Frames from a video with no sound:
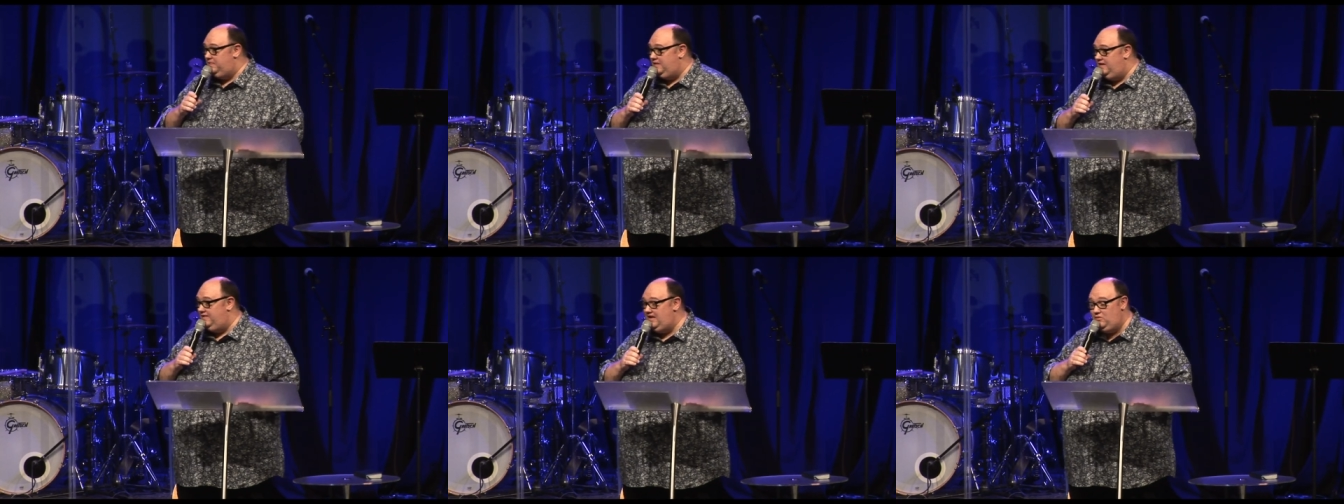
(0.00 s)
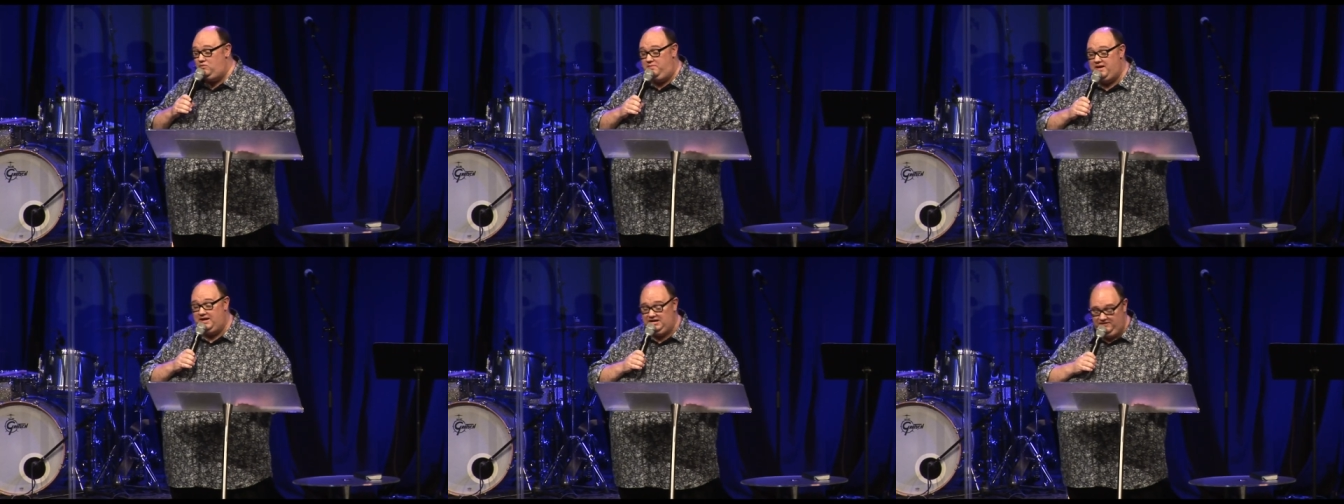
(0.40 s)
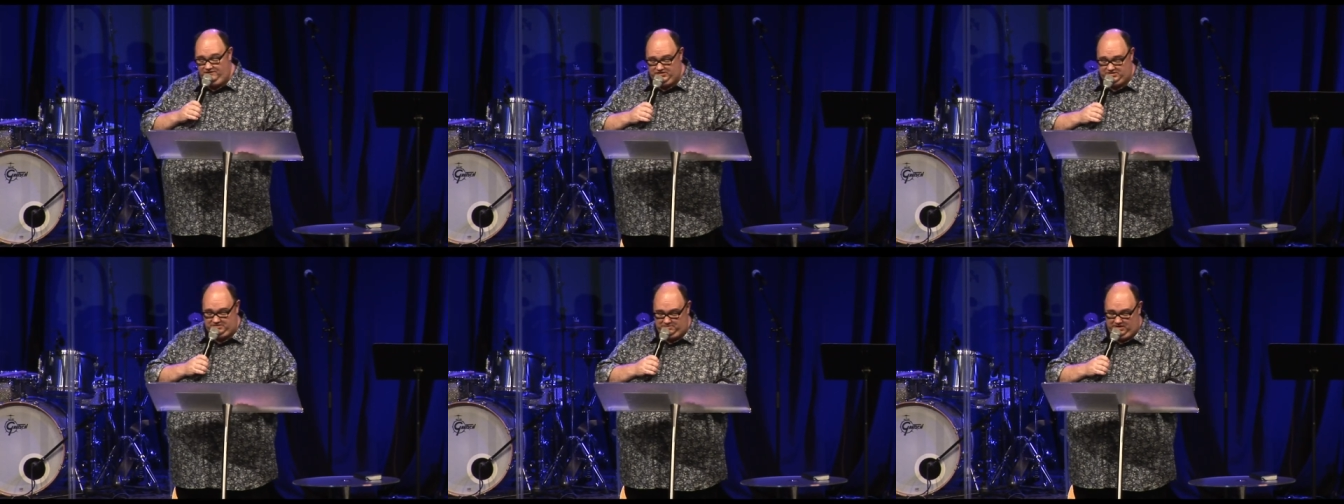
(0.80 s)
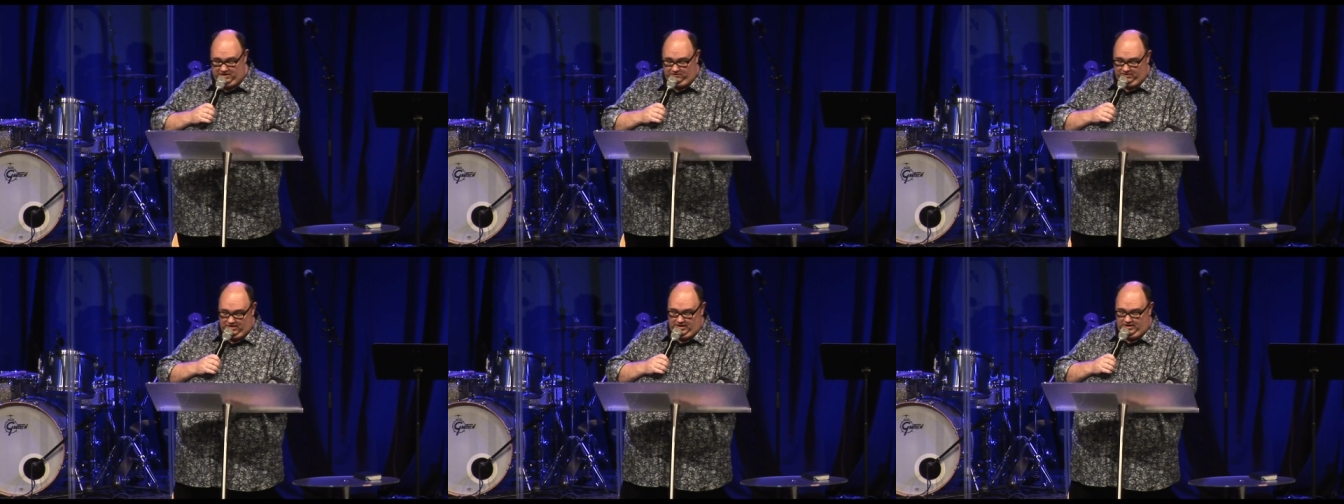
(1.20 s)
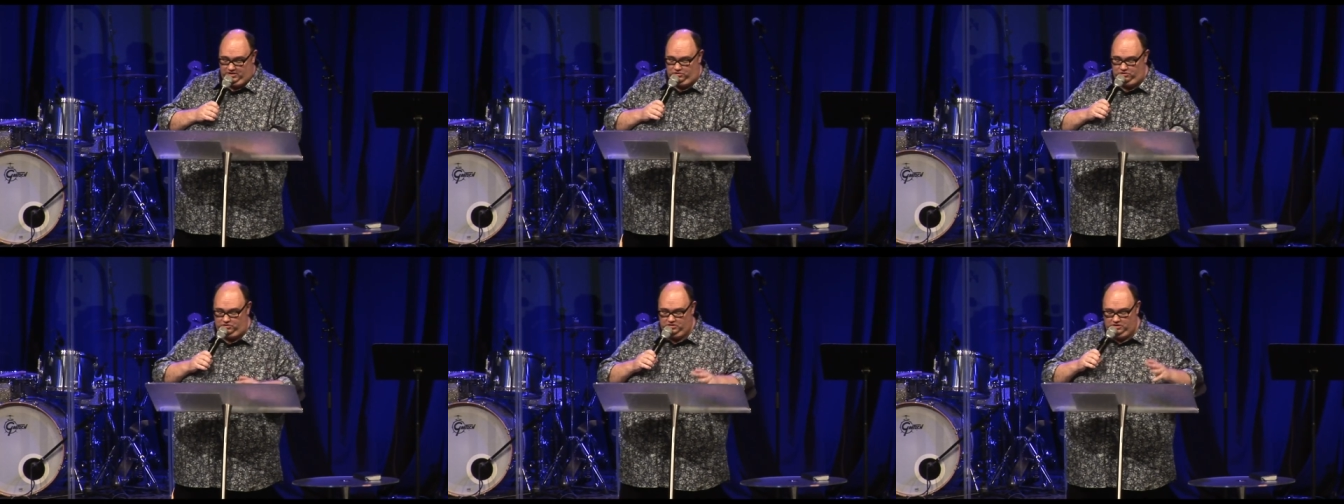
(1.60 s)
And they were magnificent men, really,
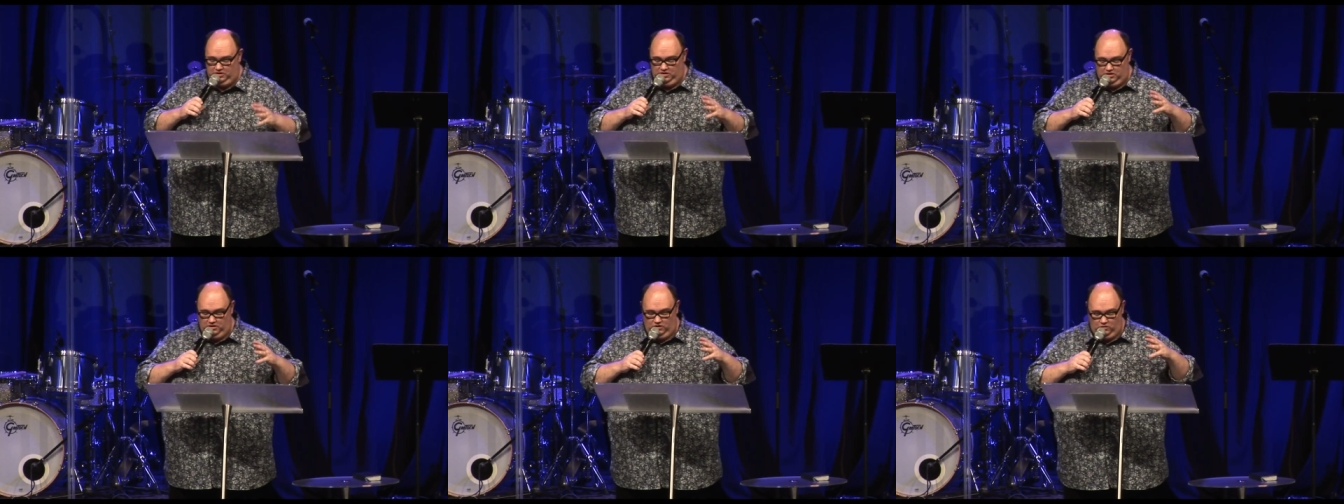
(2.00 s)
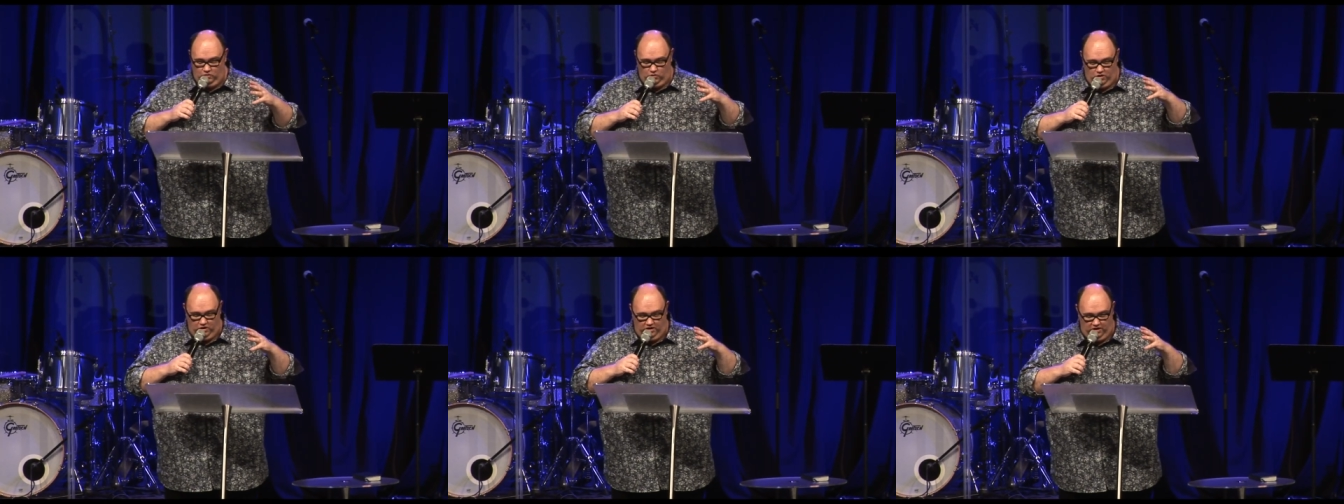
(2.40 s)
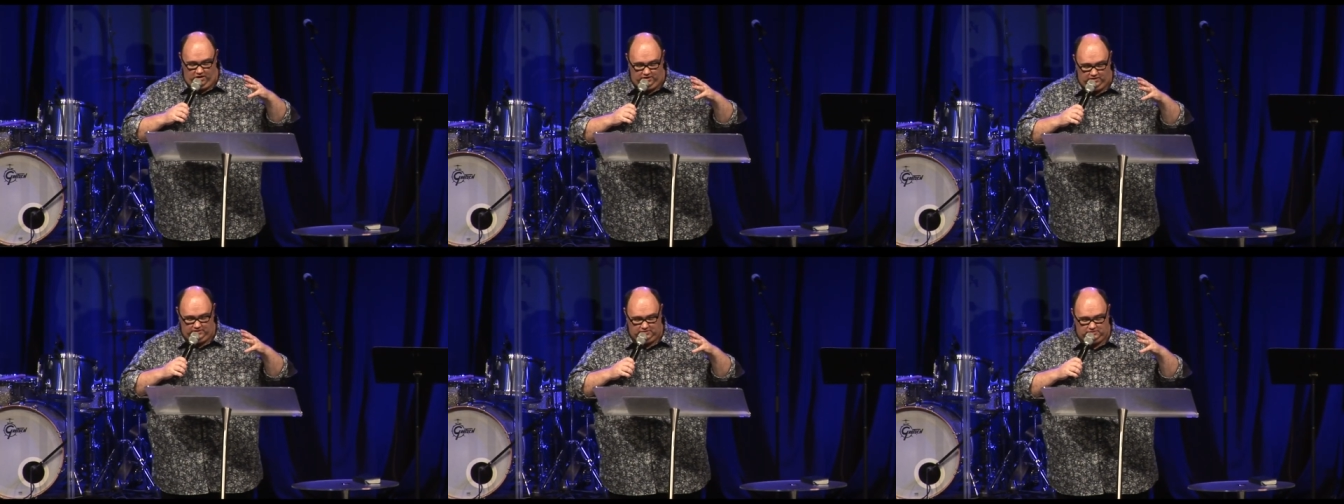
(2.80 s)
who were